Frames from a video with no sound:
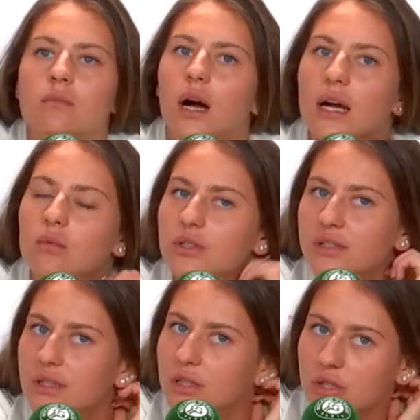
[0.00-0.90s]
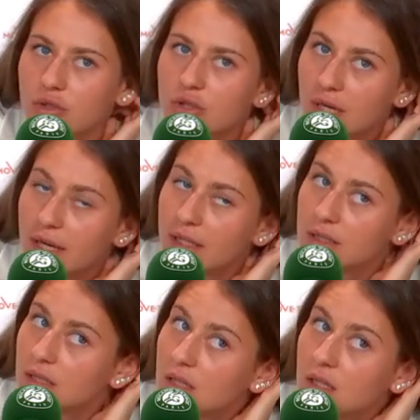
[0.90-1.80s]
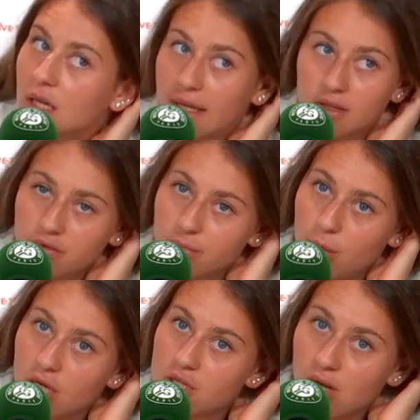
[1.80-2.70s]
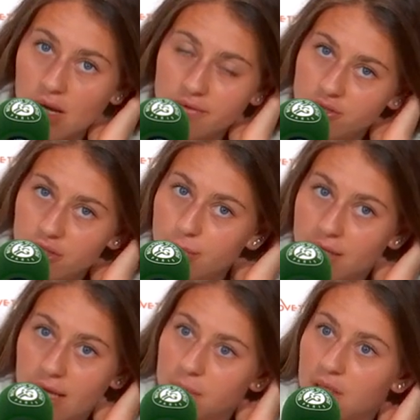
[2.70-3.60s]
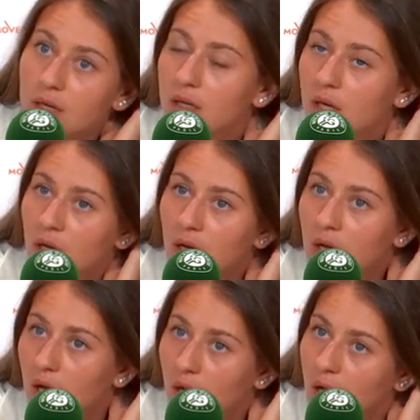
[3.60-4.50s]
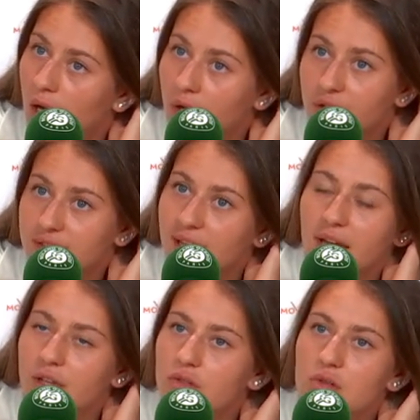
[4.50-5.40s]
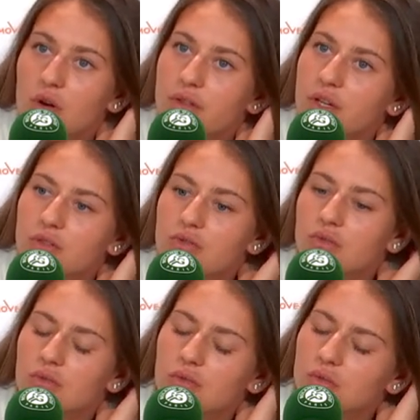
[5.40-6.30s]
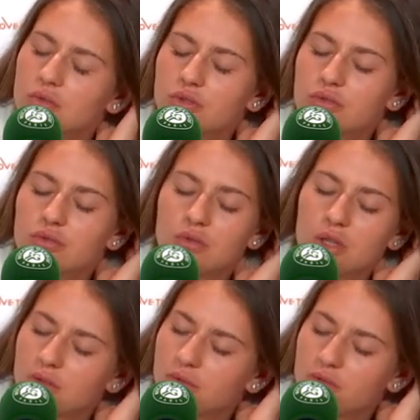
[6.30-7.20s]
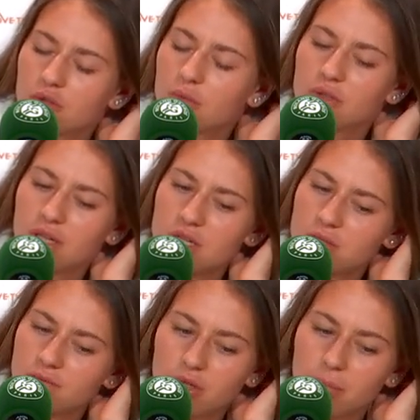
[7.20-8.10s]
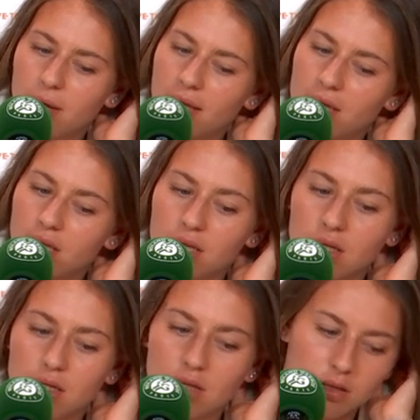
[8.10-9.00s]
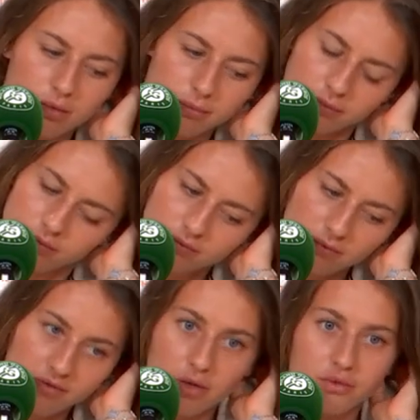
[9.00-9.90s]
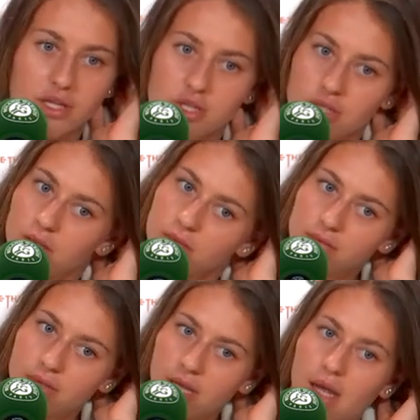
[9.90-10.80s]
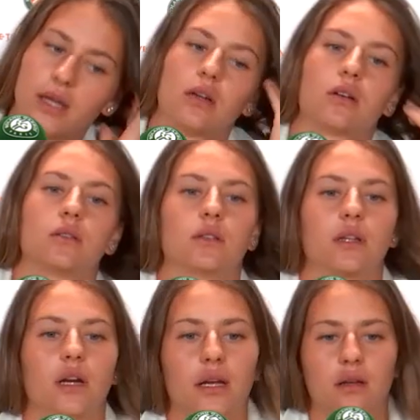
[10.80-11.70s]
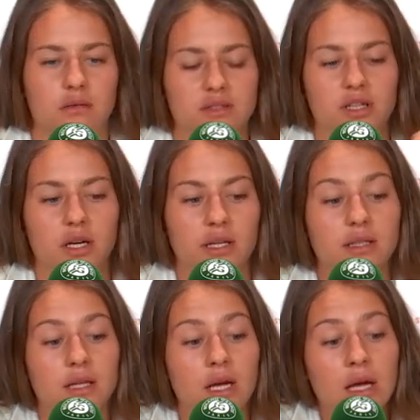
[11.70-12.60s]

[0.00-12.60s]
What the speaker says: I was in Ukraine end of March after Miami, because I had to go there to do a lot of documentation for my foundation that I started.